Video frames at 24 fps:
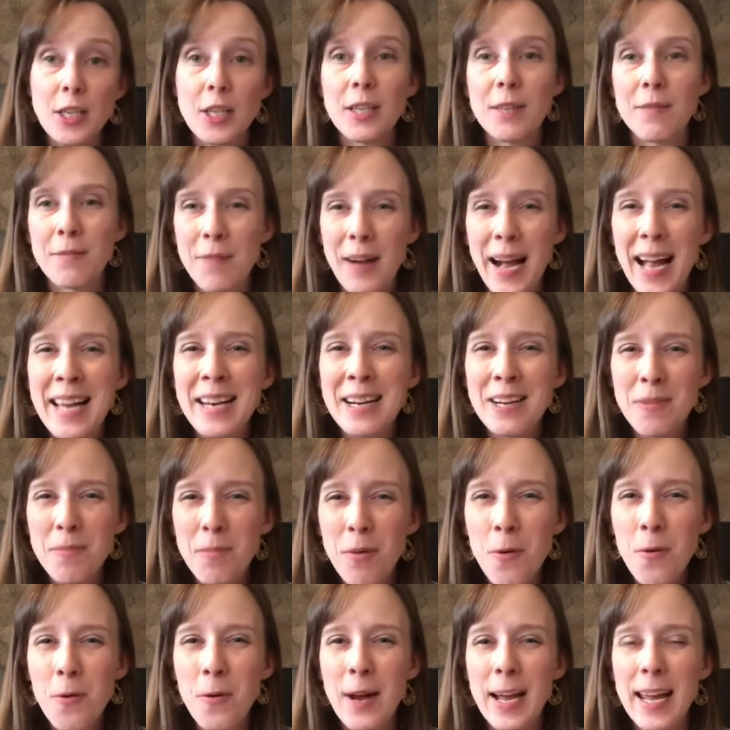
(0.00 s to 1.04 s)
final
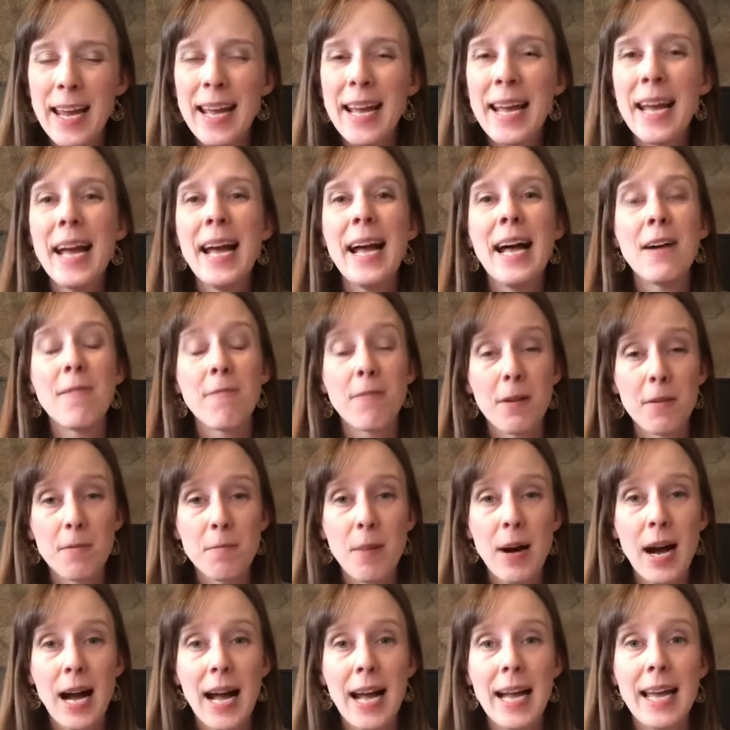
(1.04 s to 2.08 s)
point for
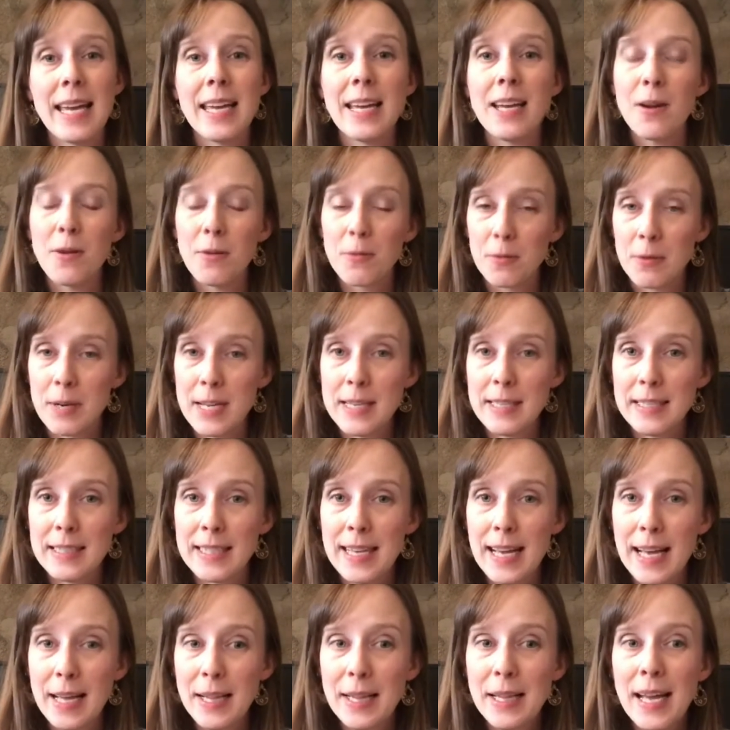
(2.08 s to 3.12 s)
buying
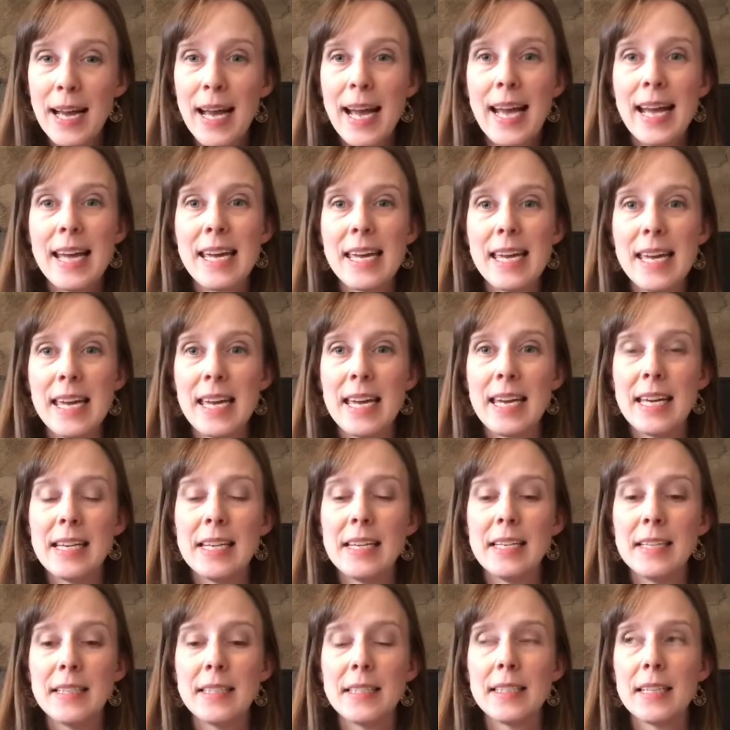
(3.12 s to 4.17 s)
resale
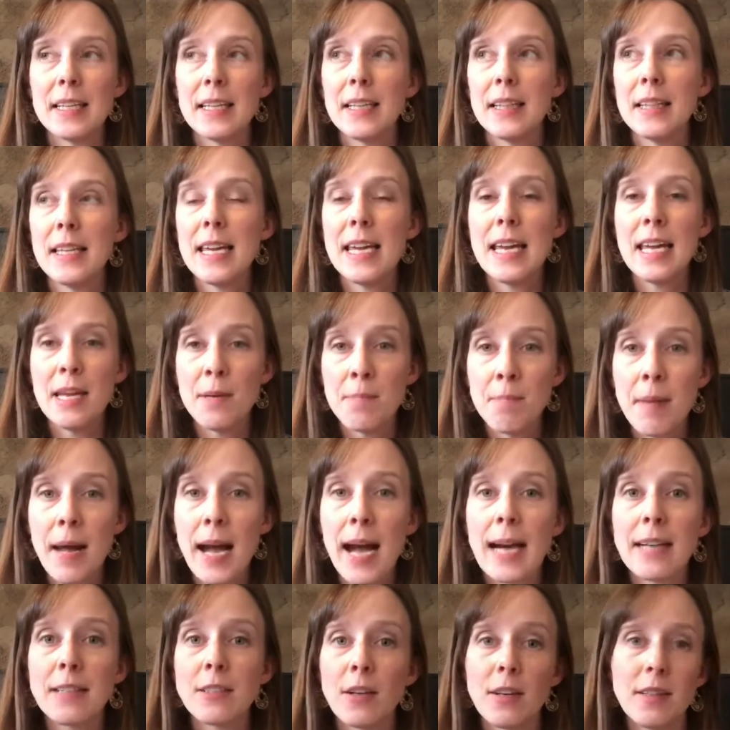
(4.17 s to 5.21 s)
is the
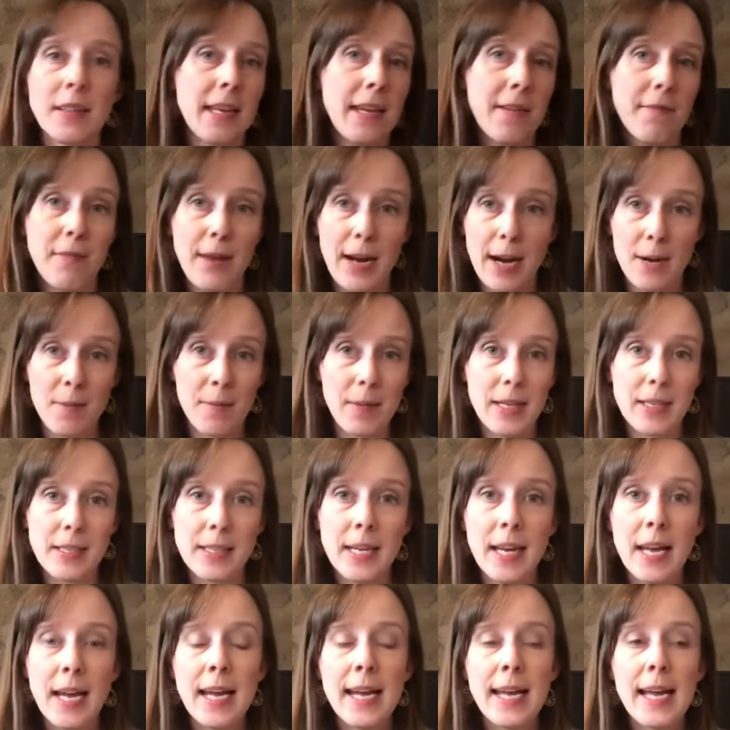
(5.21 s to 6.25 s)
impact on the environment.
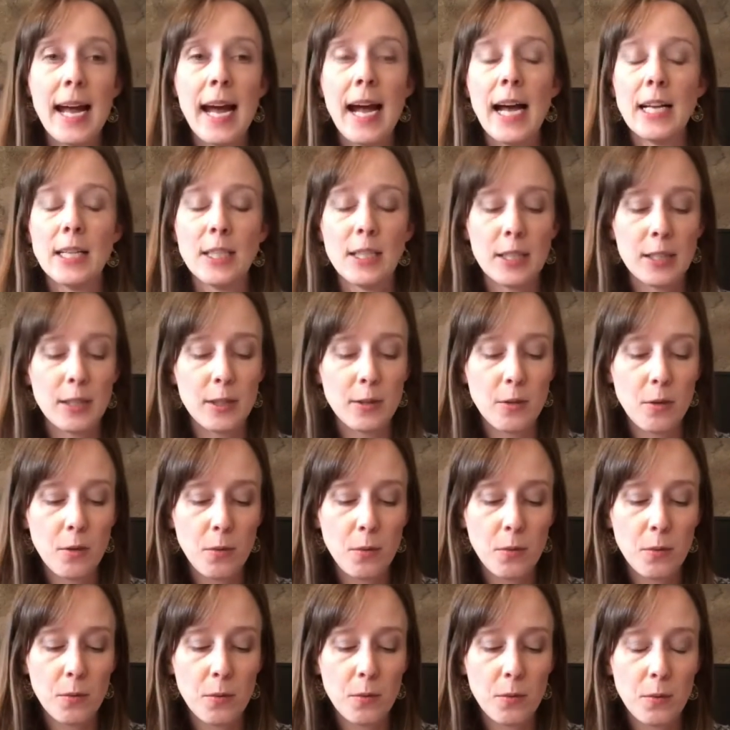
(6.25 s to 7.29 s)

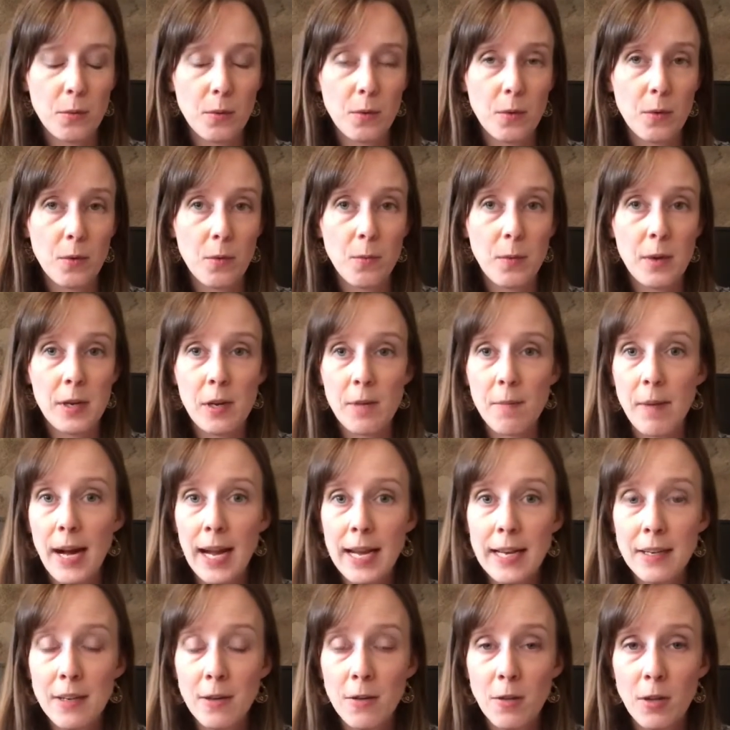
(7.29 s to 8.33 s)
So when you buy
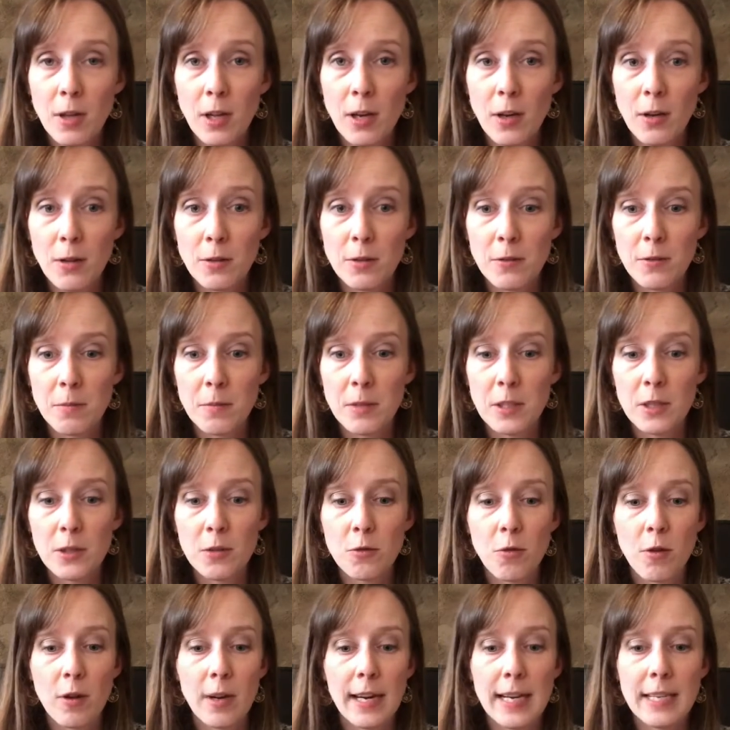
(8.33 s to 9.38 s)
new clothes from the
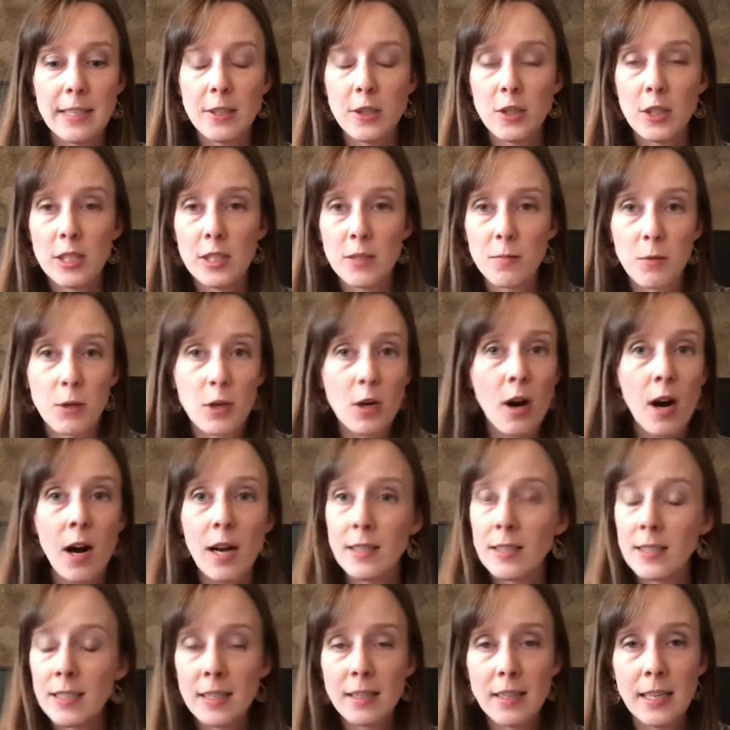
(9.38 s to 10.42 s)
store, it's just we're
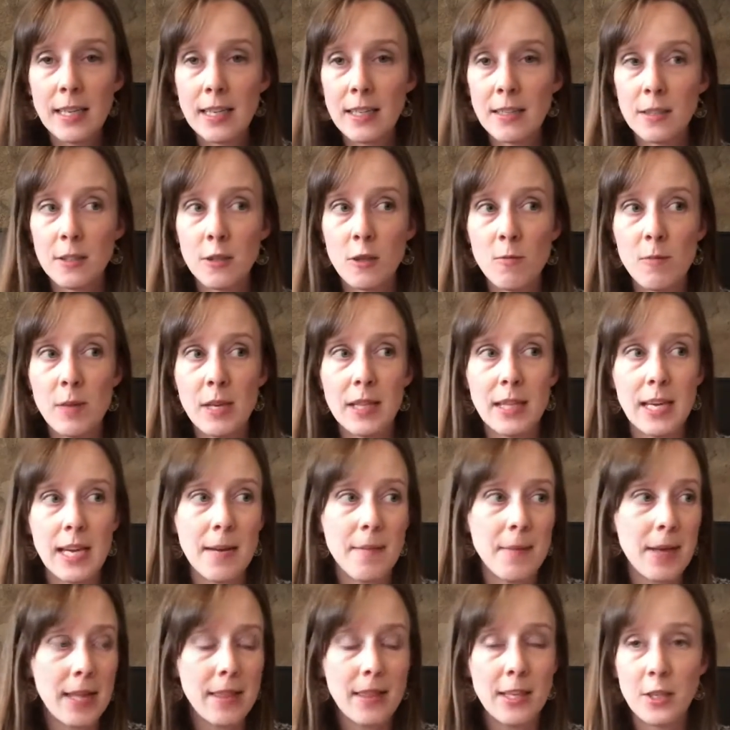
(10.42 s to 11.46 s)
constantly consuming them
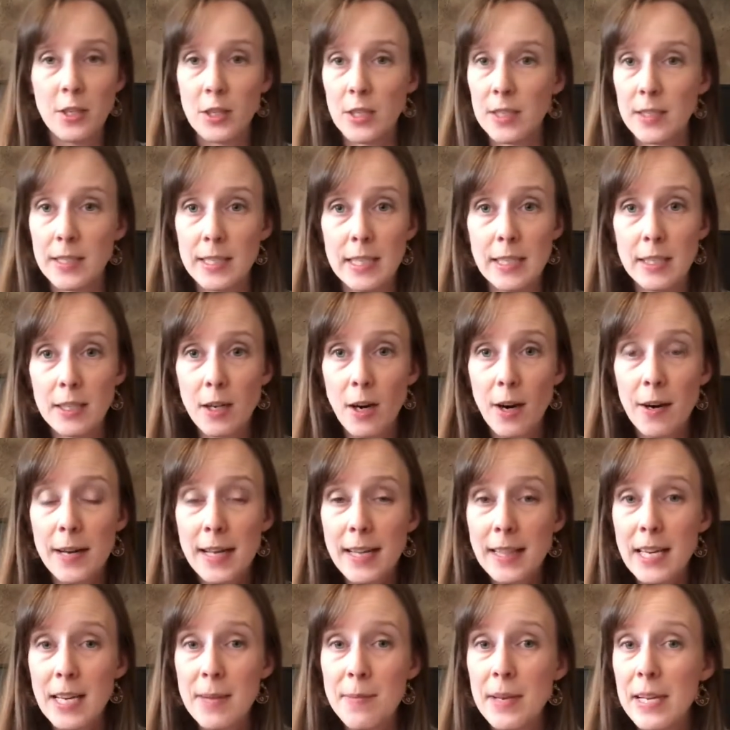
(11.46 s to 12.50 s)
and then just
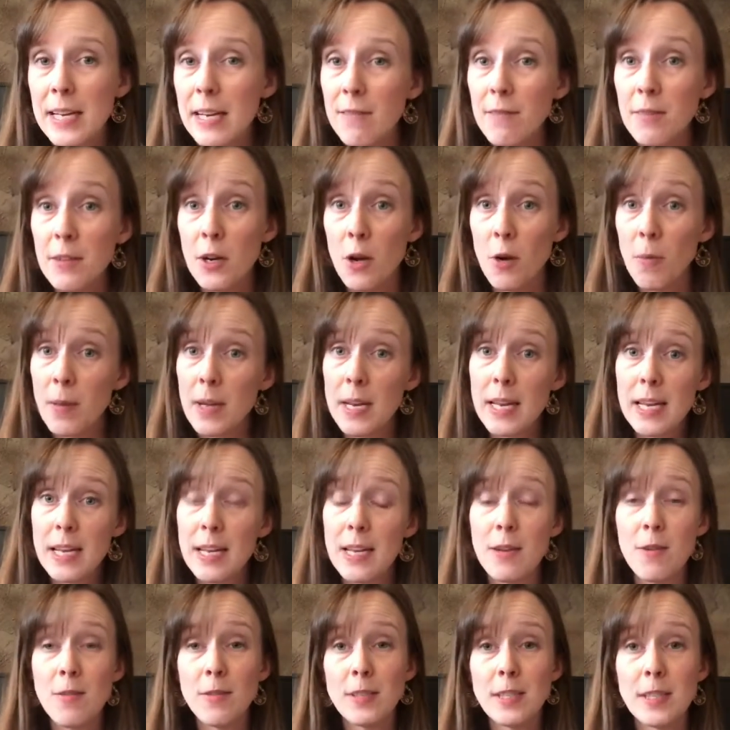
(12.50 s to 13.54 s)
discarding them. And if nobody
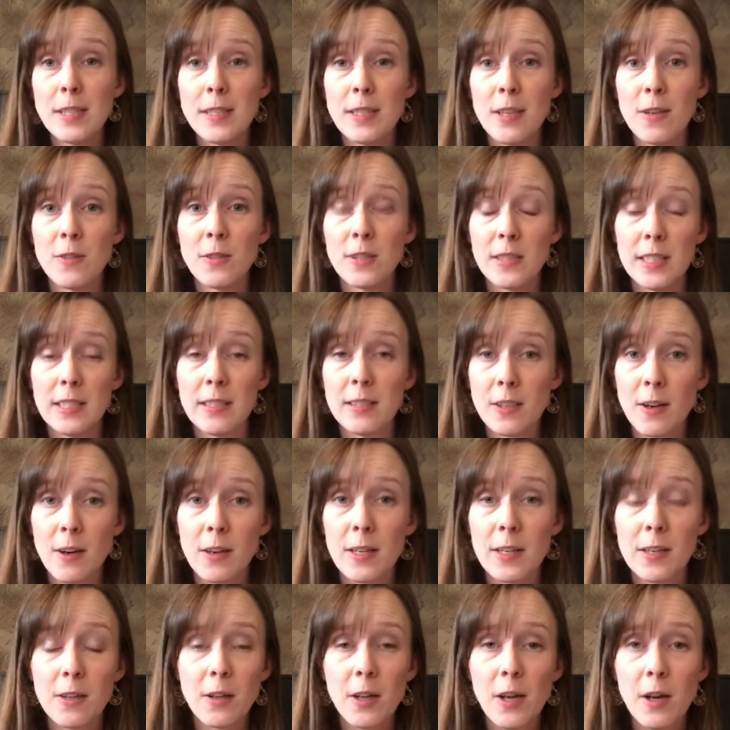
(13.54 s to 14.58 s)
uses those
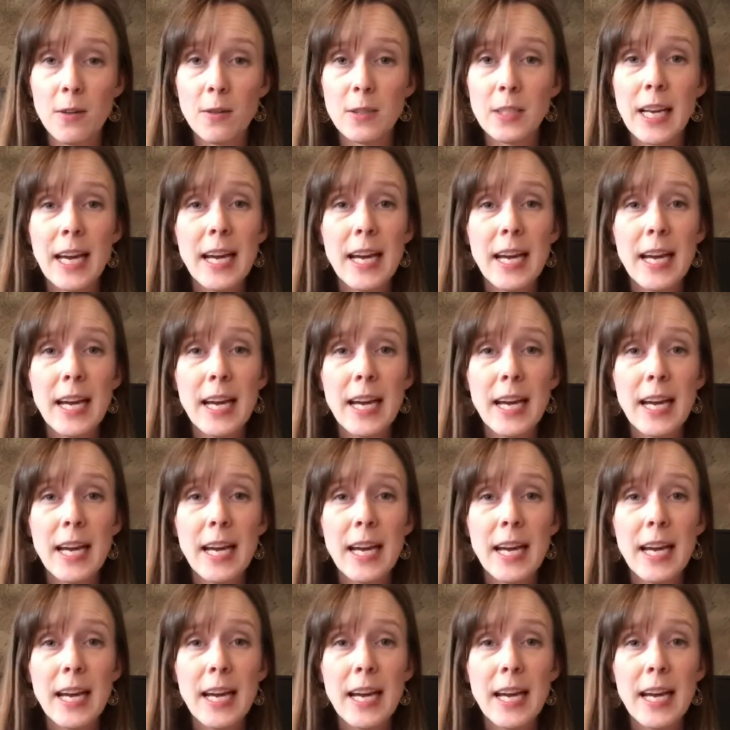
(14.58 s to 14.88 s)
discarded clothes,